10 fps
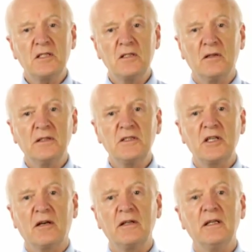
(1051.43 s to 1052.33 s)
This
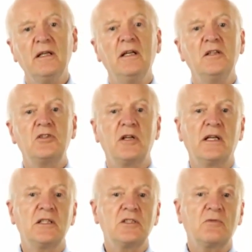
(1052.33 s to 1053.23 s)
knowledge area
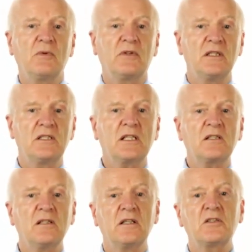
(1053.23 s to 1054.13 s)
changed with the
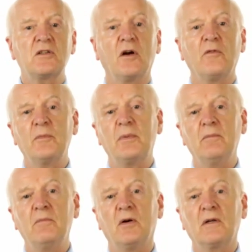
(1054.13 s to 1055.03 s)
6th edition of the
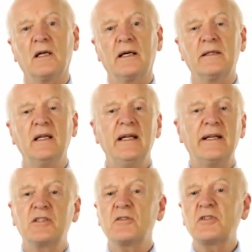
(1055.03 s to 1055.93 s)
PMBOK guide.
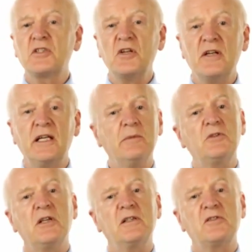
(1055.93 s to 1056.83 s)
It's not just a
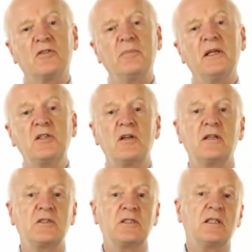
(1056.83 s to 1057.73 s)
name change or big
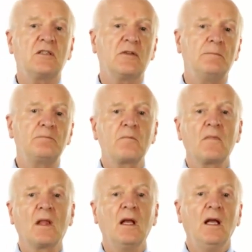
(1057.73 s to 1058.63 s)
changes into it.
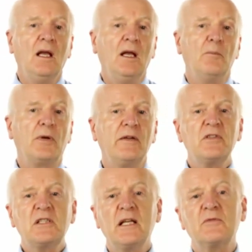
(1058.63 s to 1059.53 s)

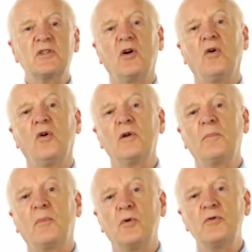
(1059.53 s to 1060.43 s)
Previously it was
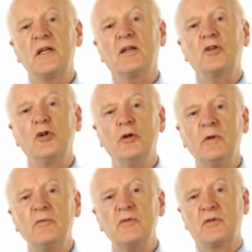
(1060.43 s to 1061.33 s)
called Project
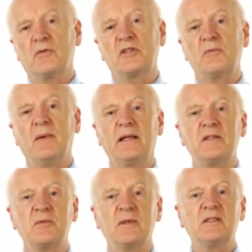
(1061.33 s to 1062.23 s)
Human Resource
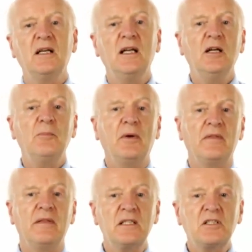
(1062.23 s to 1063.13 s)
Management,
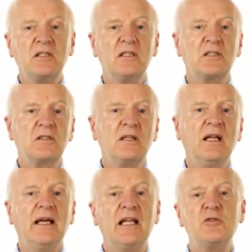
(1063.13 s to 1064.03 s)
but in this
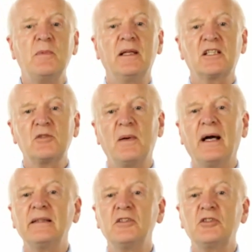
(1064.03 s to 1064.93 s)
edition it has been
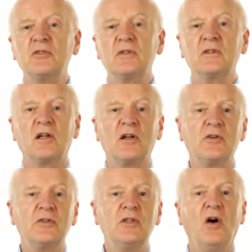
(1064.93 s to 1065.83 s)
expanded to
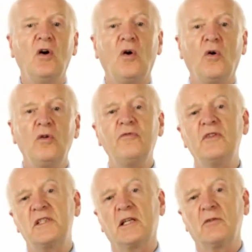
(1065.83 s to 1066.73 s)
include
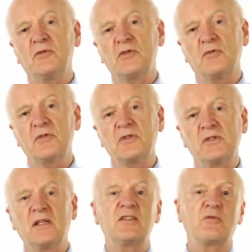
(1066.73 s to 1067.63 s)
all physical
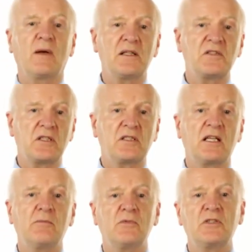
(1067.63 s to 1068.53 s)
resources as well as the
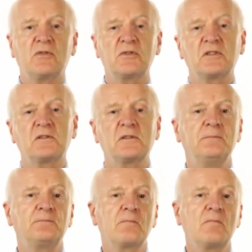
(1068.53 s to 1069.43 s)
team
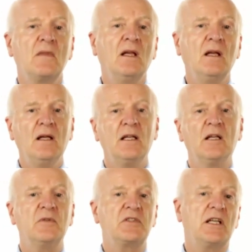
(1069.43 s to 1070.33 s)
resources.
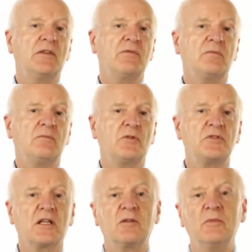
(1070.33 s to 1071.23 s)
Number 7,
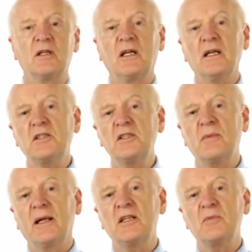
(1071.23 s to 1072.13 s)
project
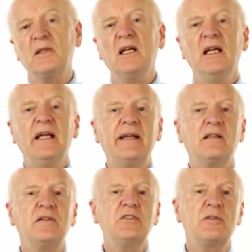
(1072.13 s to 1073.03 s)
communications management
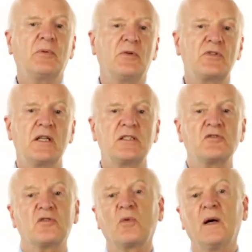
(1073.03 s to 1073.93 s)
includes the
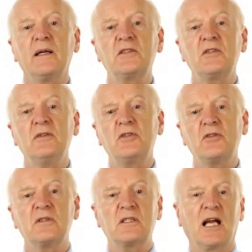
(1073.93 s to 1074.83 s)
processes required to
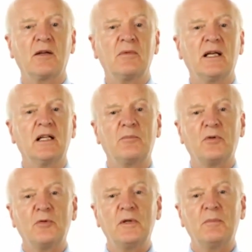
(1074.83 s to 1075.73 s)
ensure timely
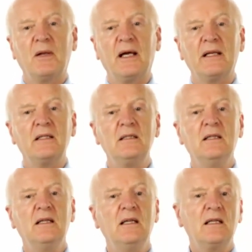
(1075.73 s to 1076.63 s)
and appropriate
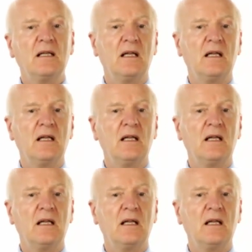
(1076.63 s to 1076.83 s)
planning,